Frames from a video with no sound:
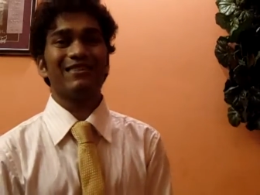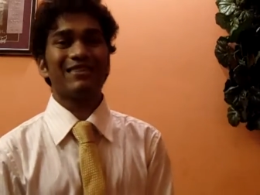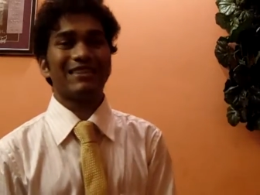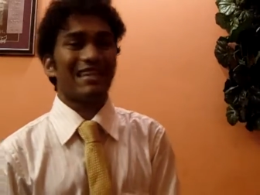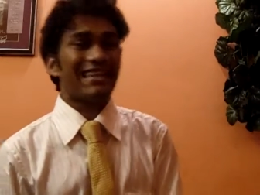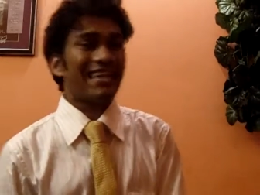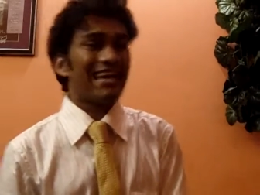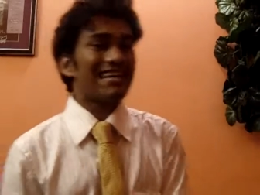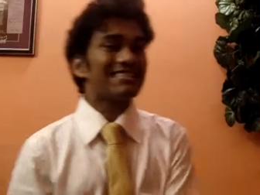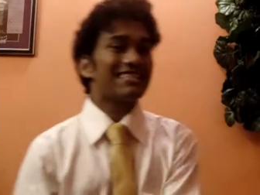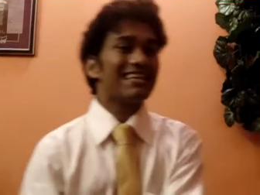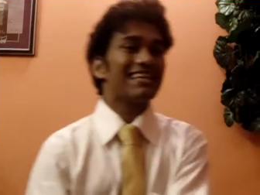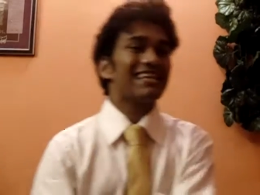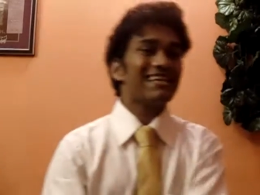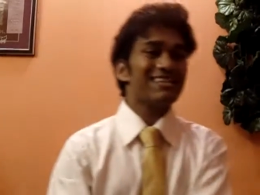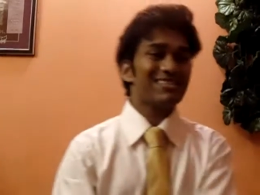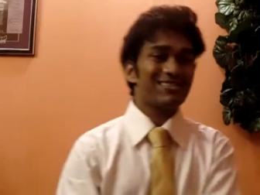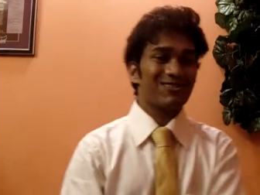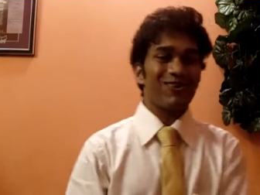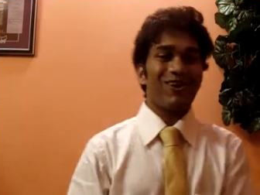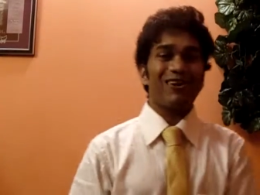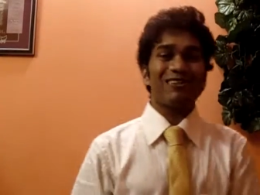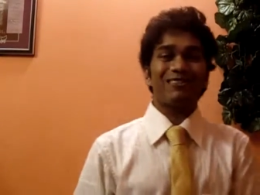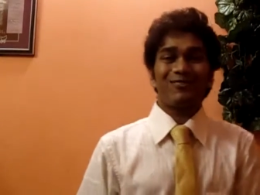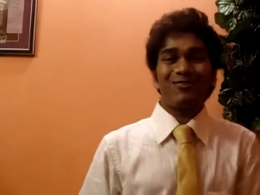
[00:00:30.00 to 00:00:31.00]
The resting is
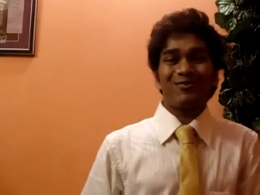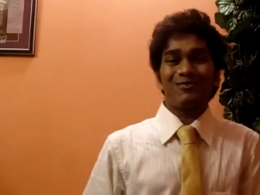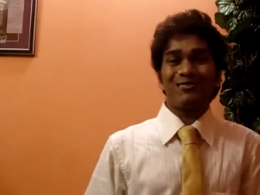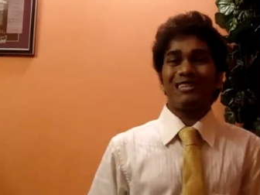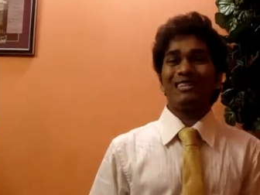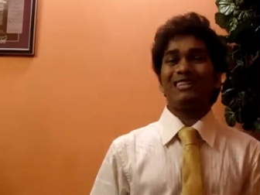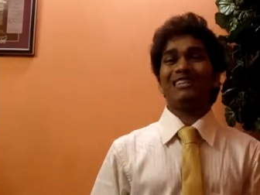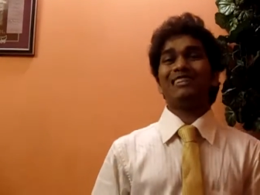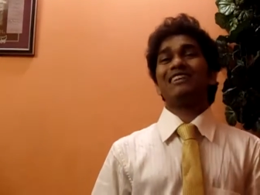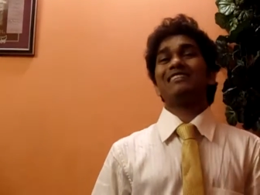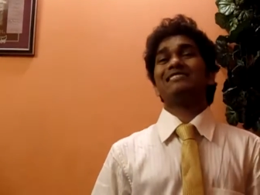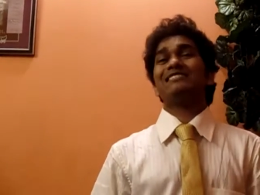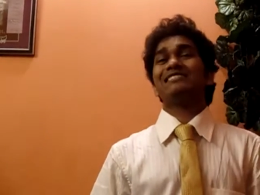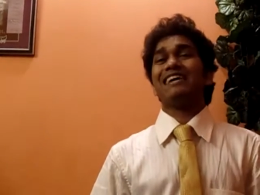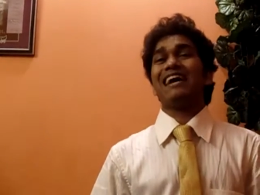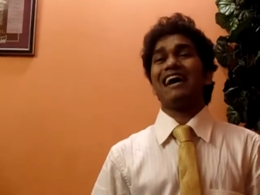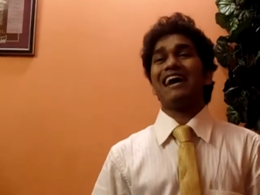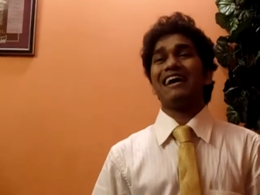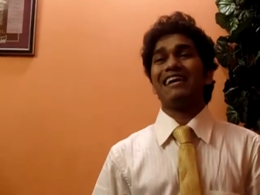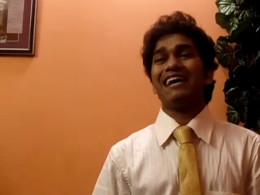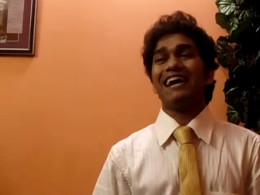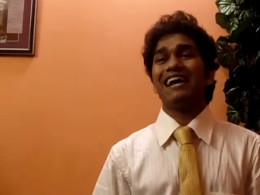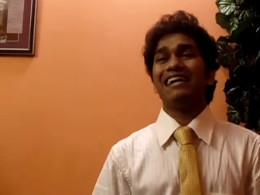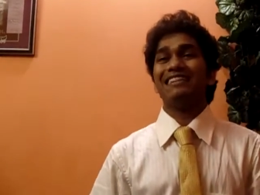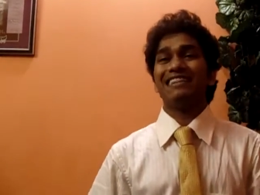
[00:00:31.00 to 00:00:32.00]
not to sit in a
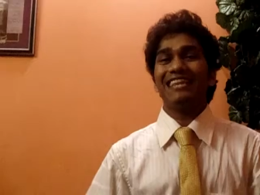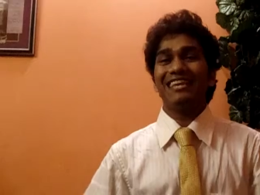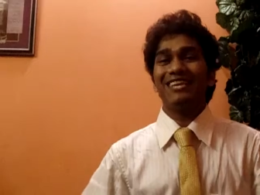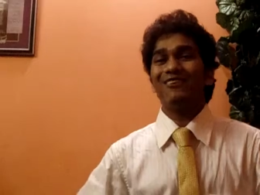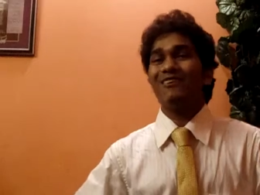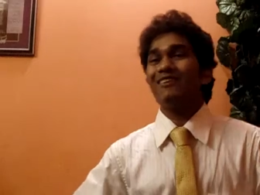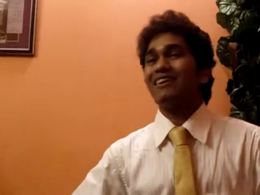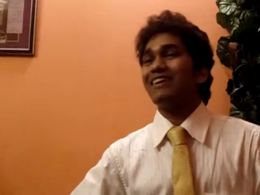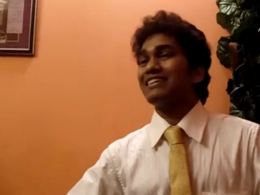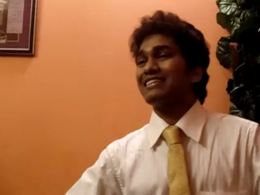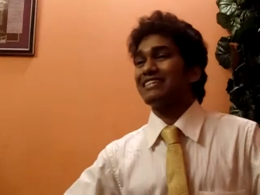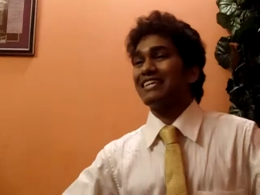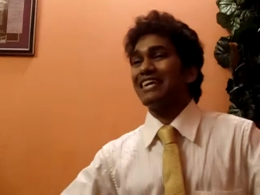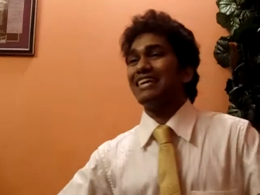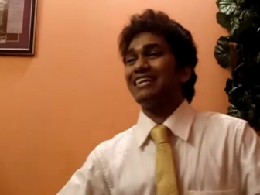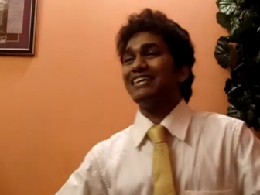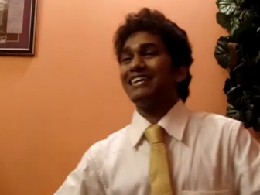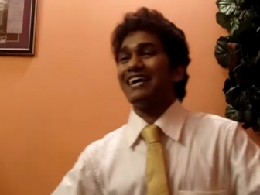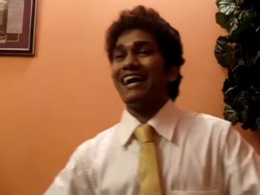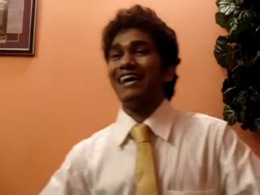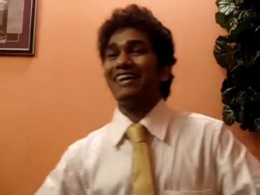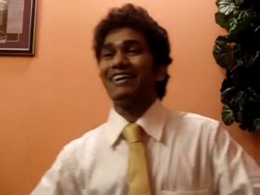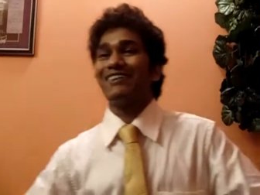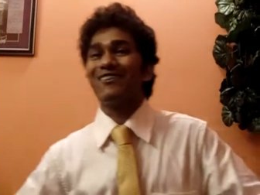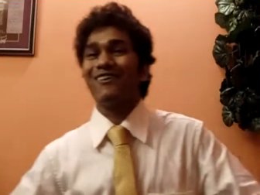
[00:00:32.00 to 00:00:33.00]
chair and think you are a king
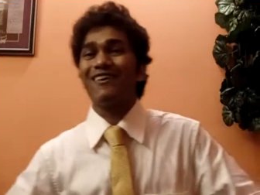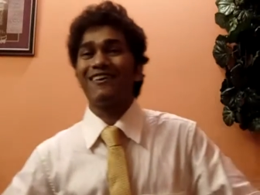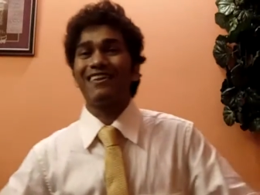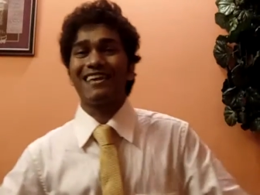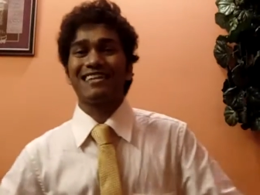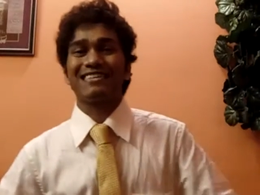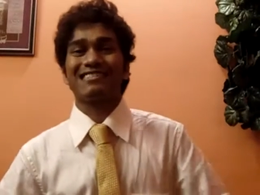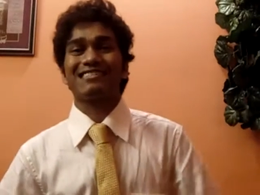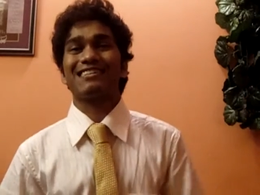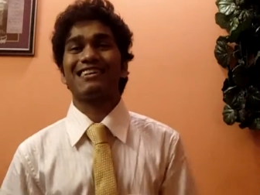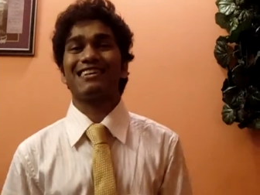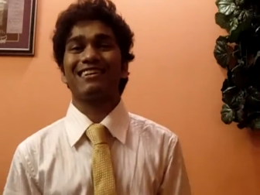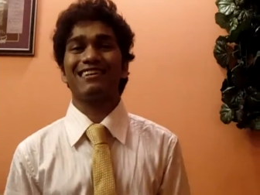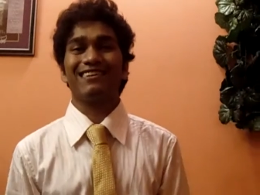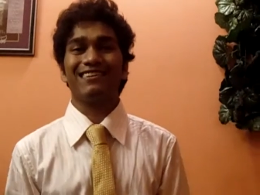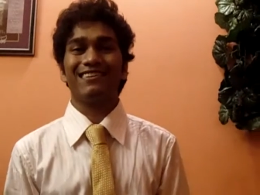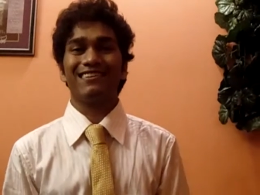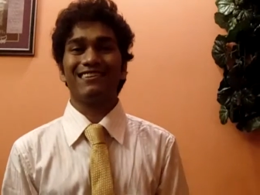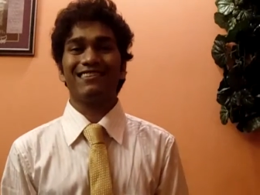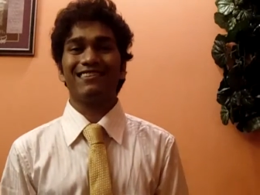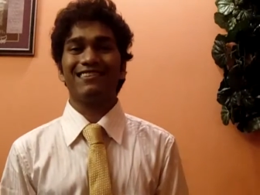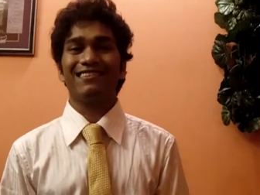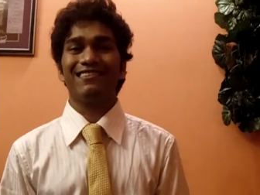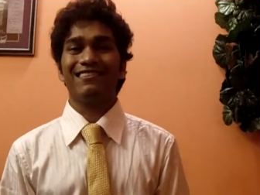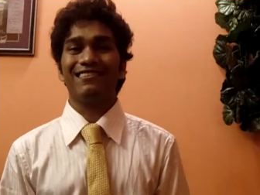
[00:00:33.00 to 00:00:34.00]
and you are resting.
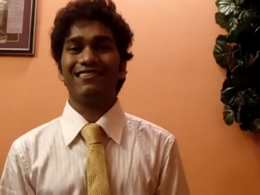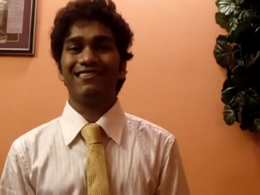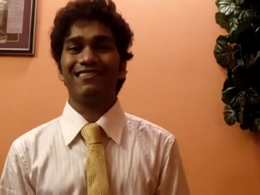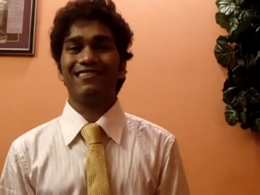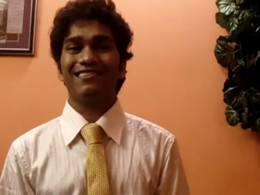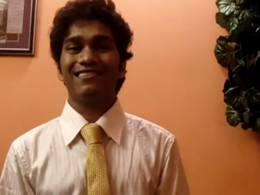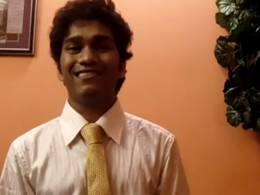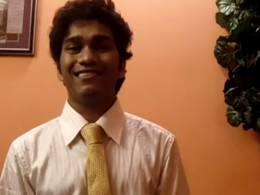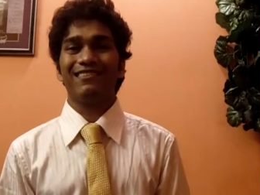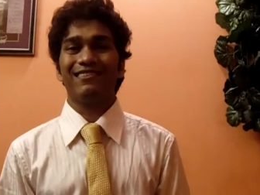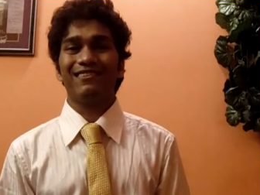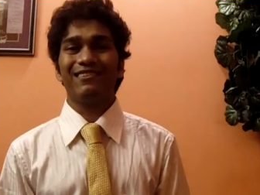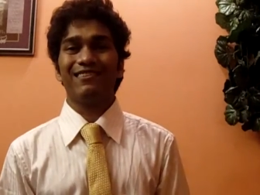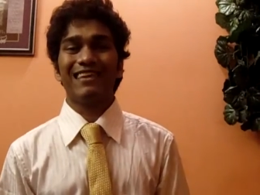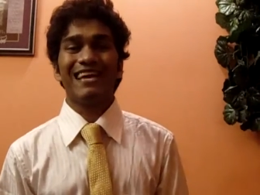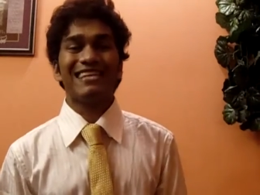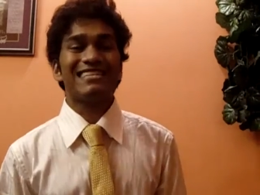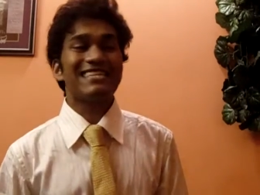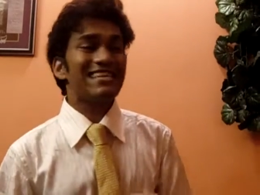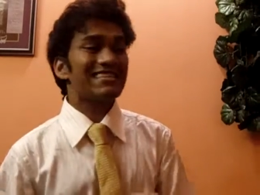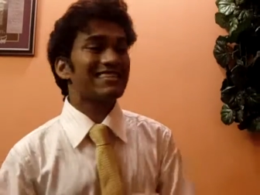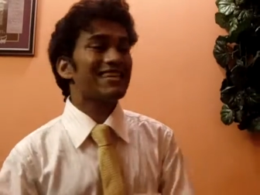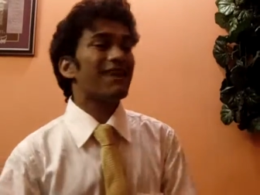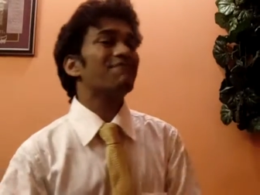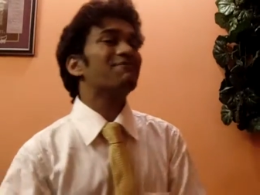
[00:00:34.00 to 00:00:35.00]

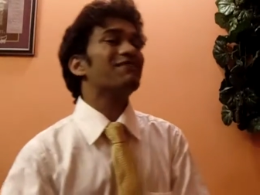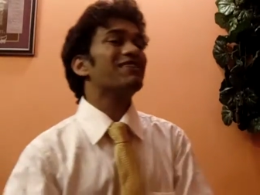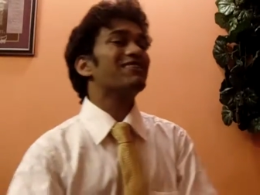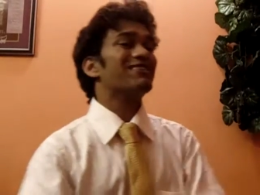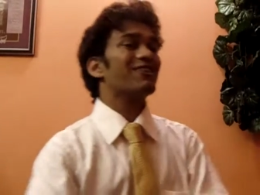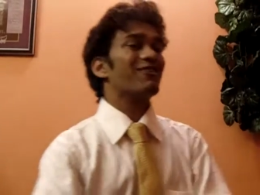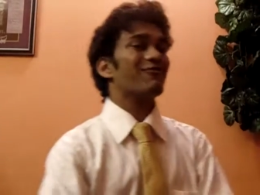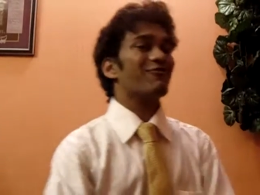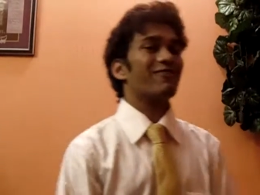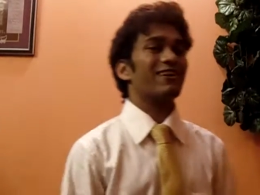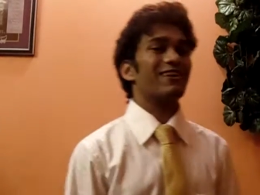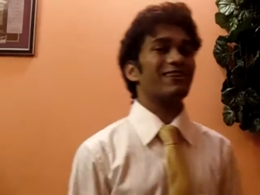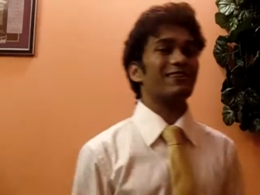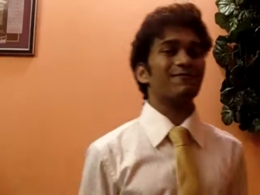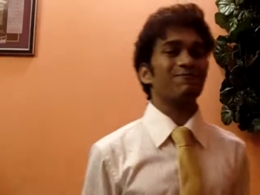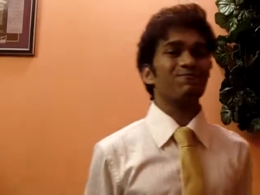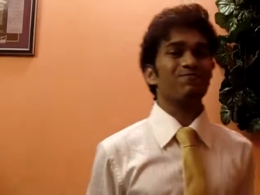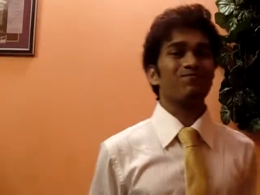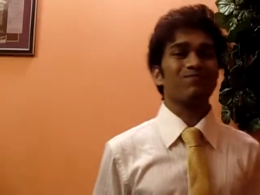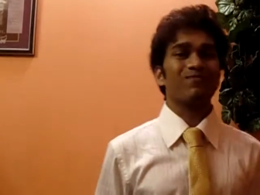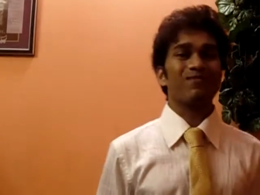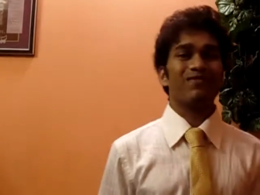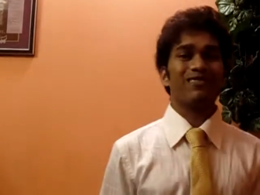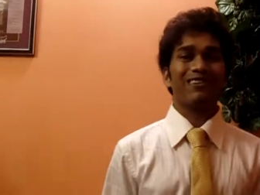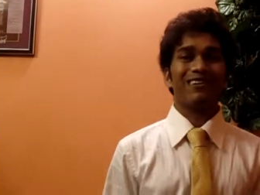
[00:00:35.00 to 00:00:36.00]
Resting is something different.
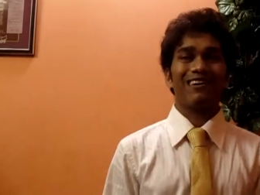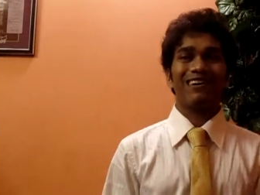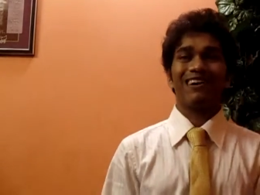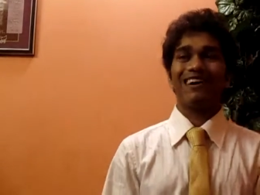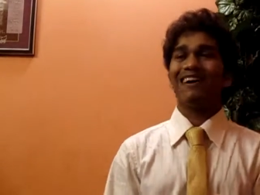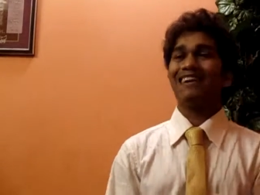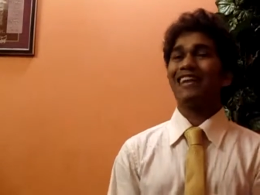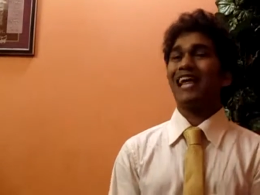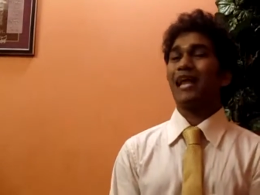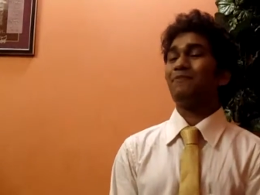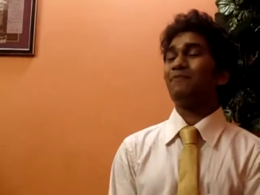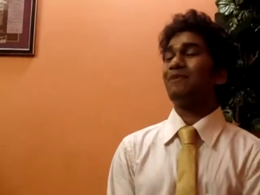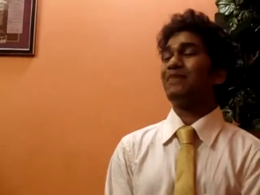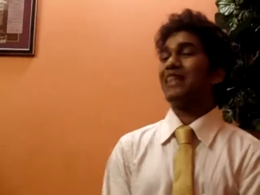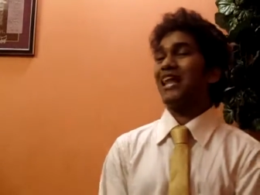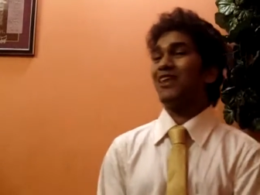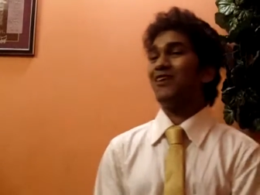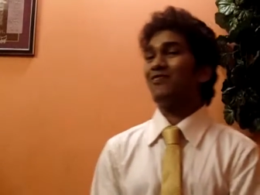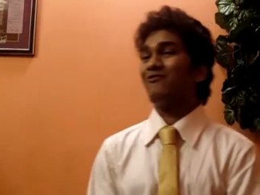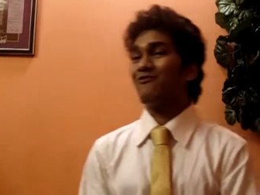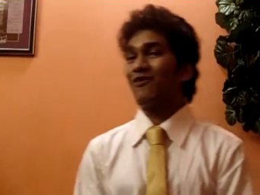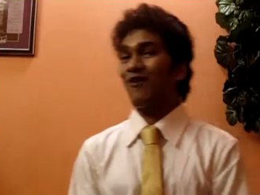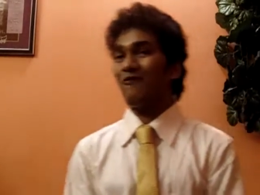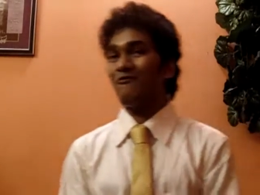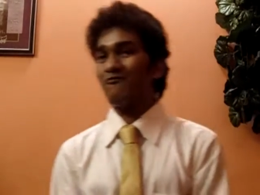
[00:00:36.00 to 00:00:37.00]
Let me tell
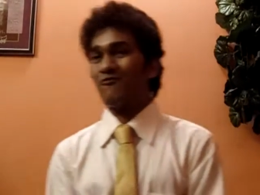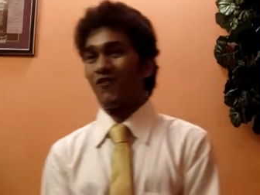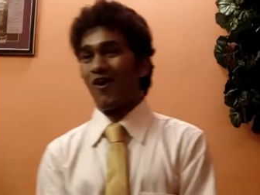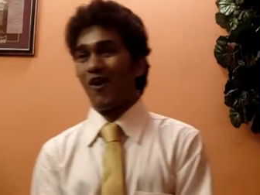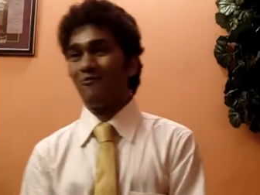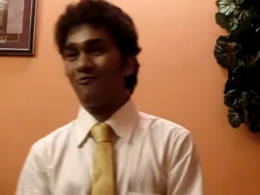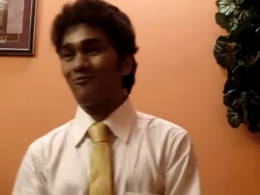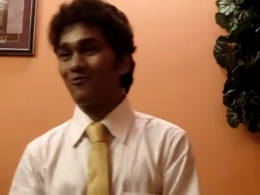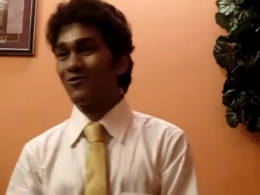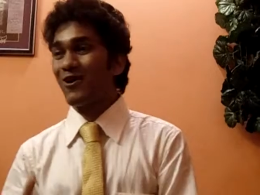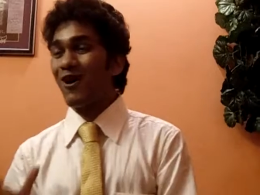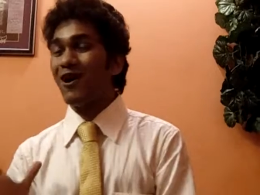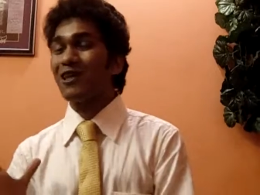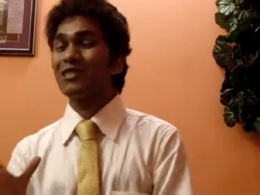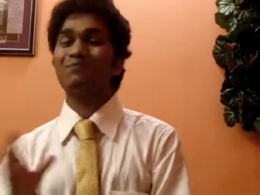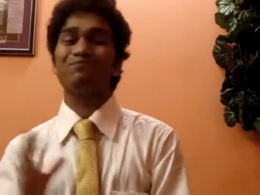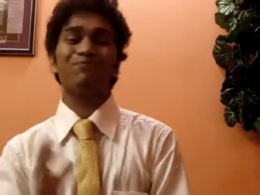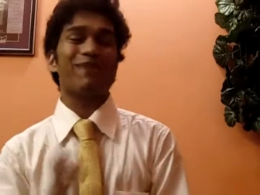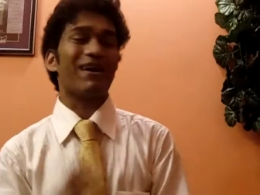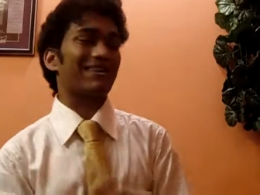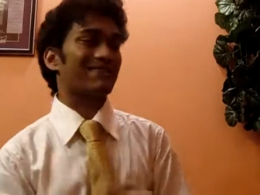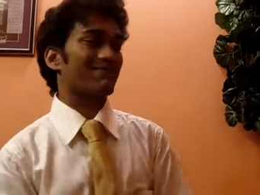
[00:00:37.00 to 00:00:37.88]
you from God's